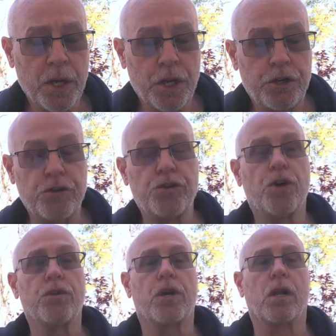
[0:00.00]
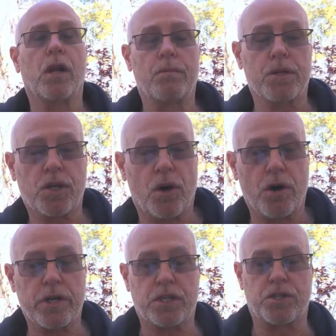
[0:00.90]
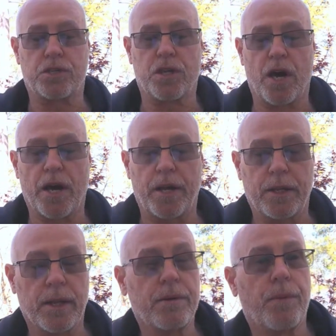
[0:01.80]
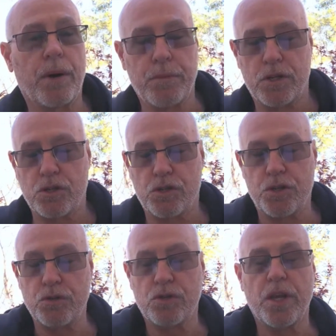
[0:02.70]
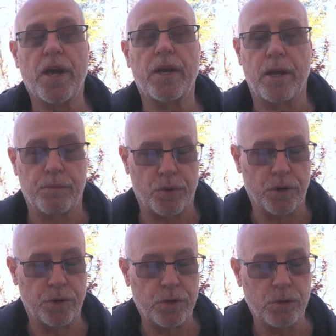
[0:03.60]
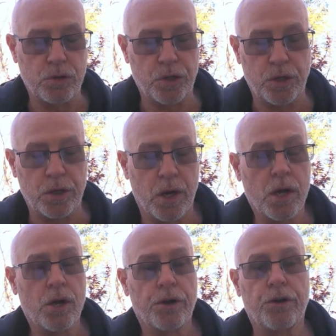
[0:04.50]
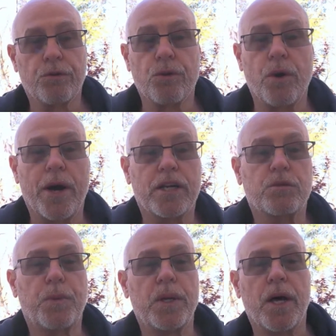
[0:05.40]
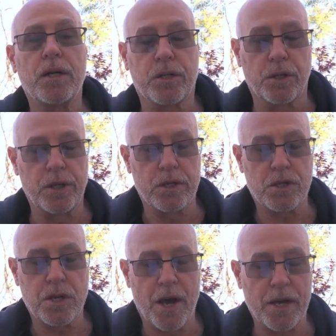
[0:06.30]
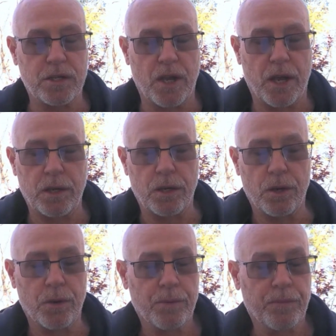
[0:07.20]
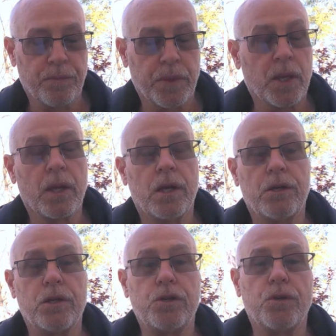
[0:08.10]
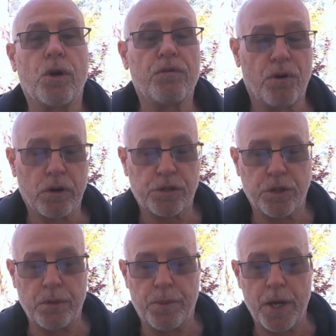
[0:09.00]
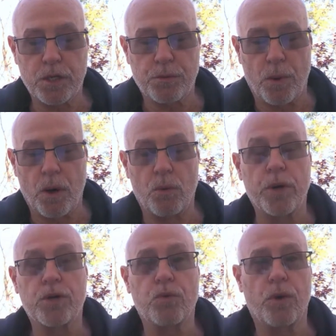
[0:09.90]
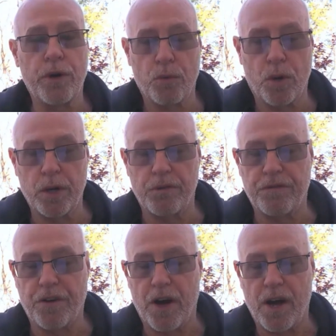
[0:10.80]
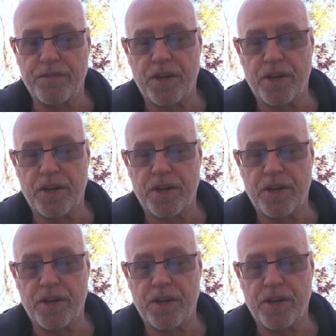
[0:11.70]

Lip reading: Did you know the Columbus Arts Society, led by Mrs. Schusted and Brother Eugene, grew exponentially in size that year? Did you know varsity baseball went 21-5,